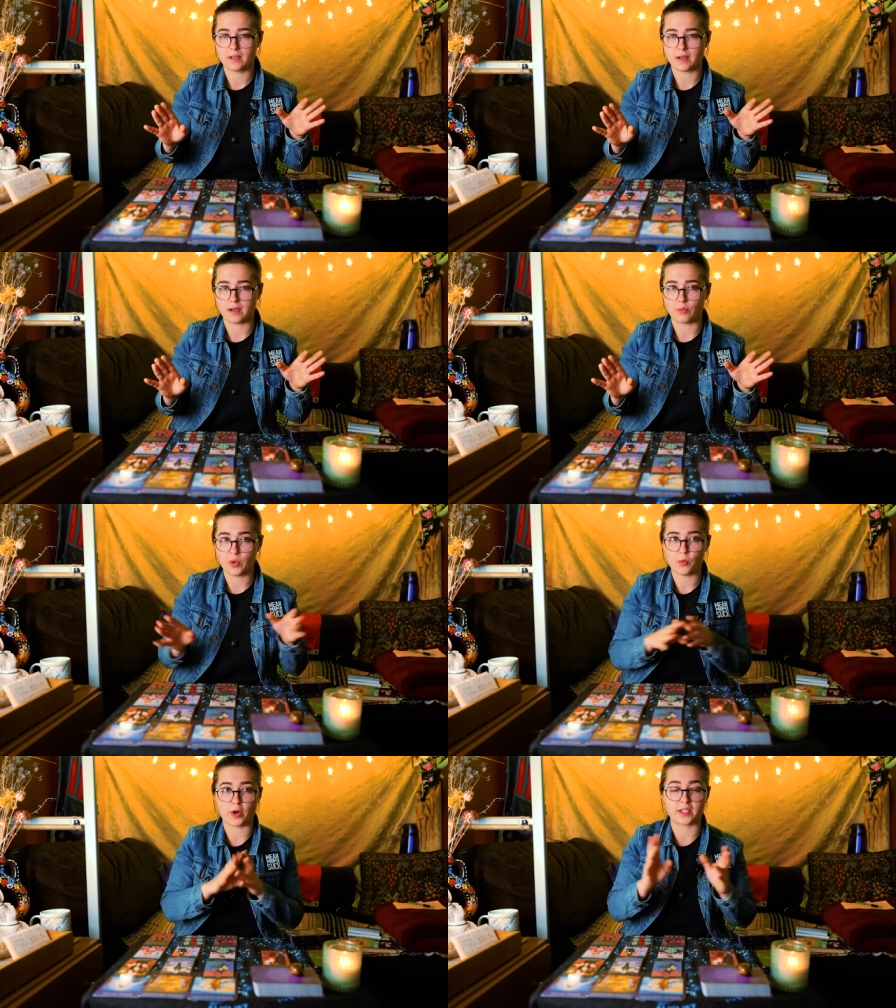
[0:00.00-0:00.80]

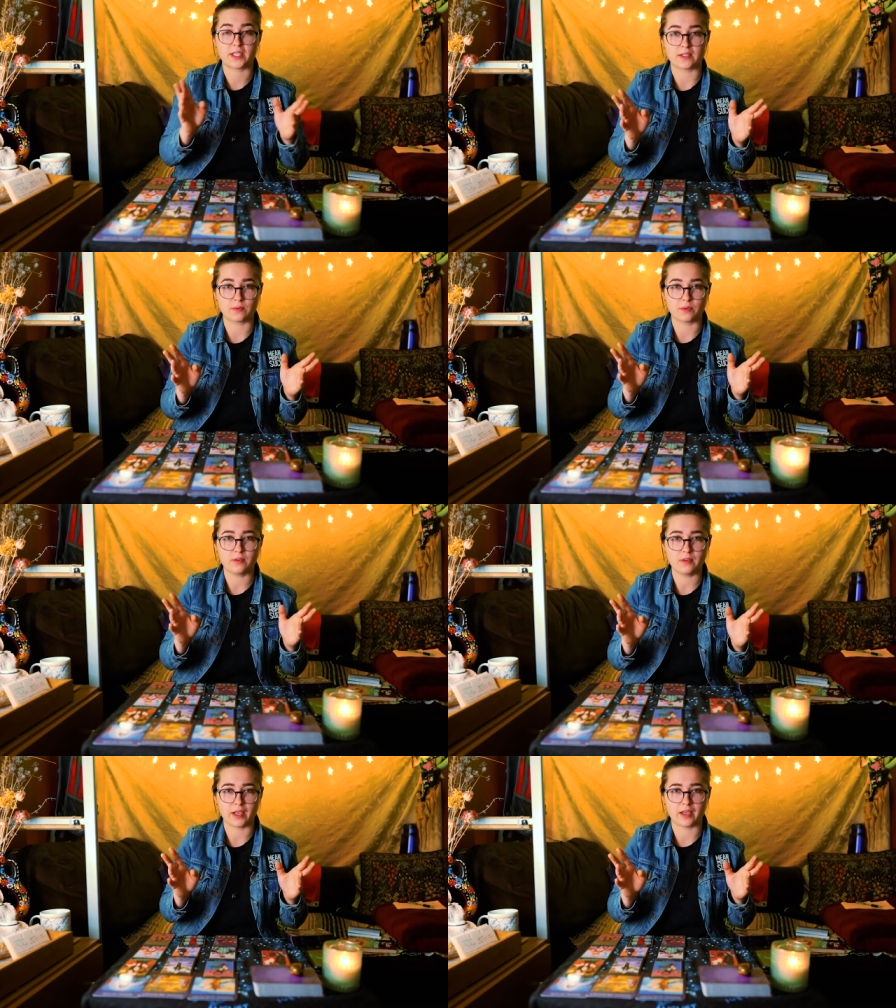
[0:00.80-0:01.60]
way more
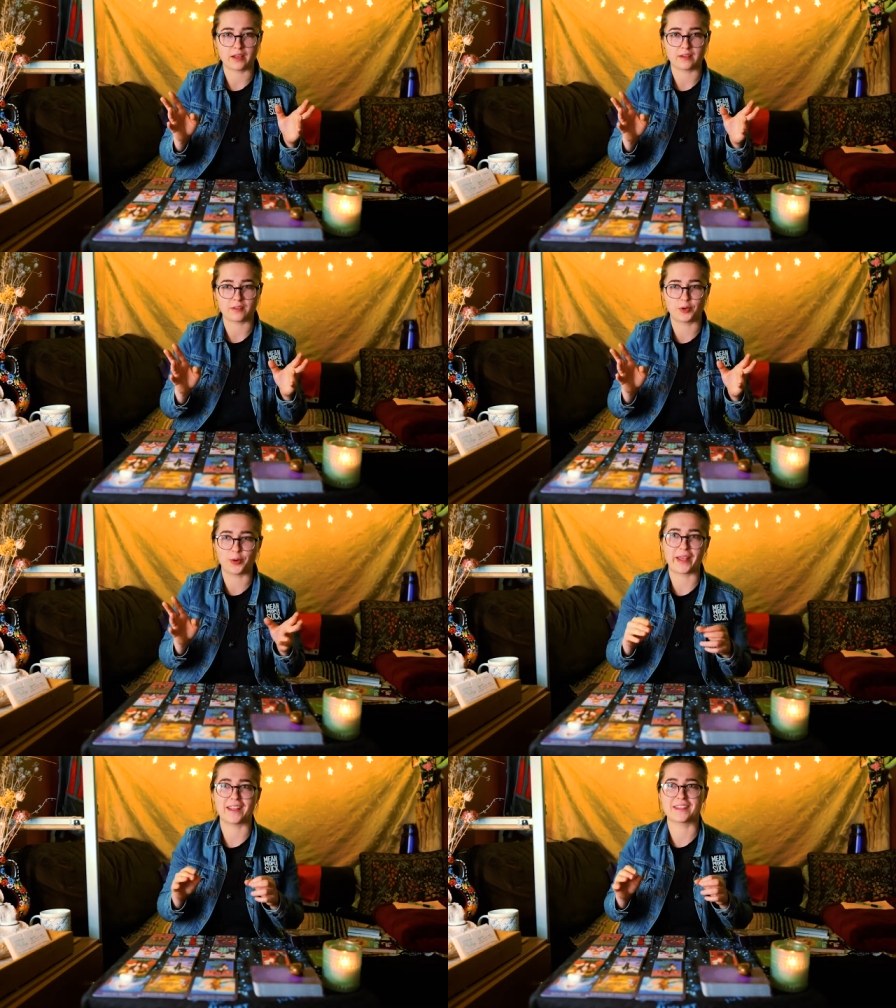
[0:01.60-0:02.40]
accessible, and
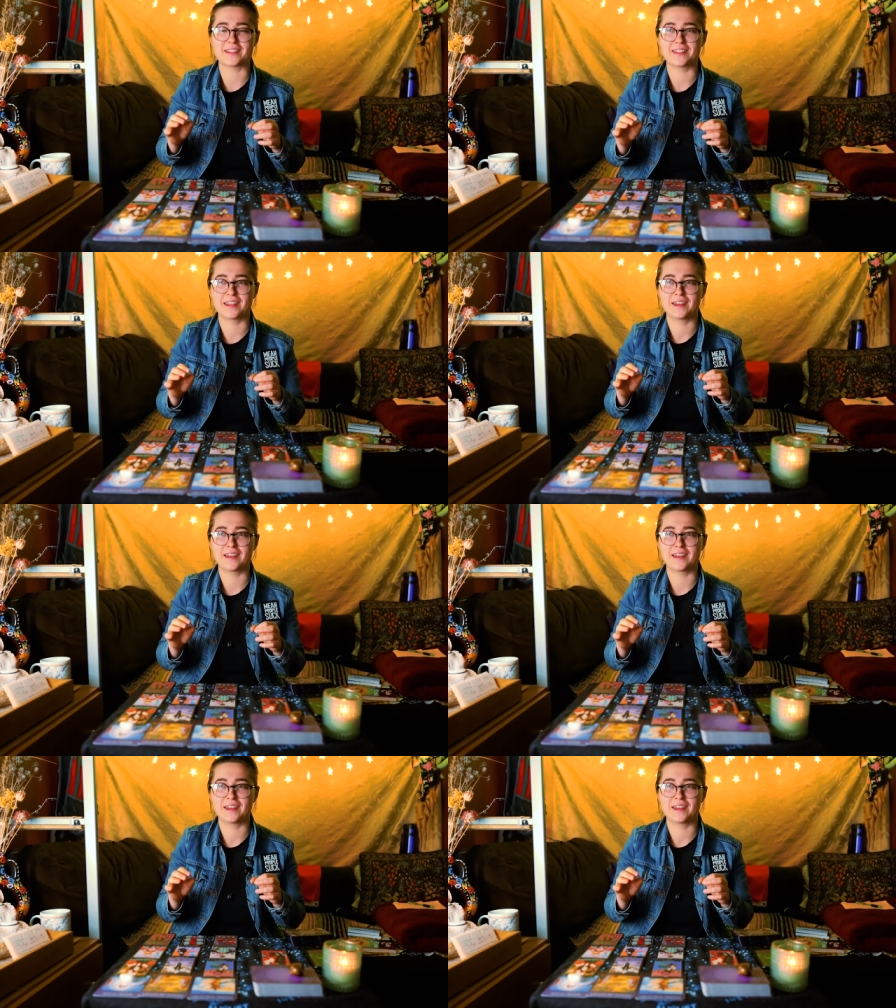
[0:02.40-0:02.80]
way less